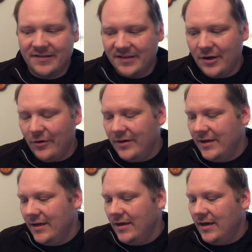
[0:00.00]
So
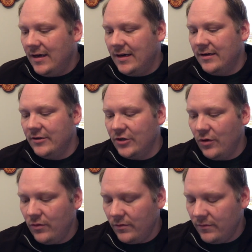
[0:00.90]

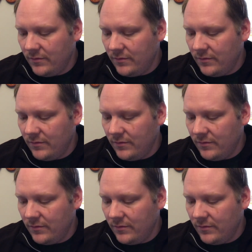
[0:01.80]
don't